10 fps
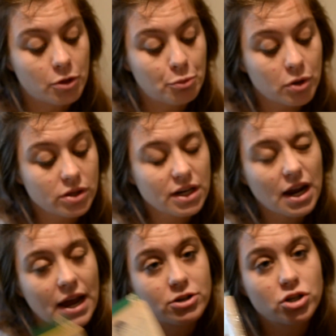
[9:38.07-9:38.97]
The book
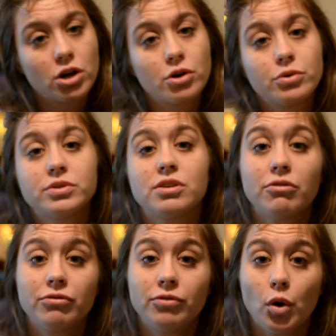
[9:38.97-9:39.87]
that I chose
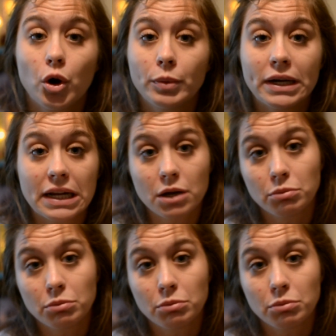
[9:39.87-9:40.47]
for reading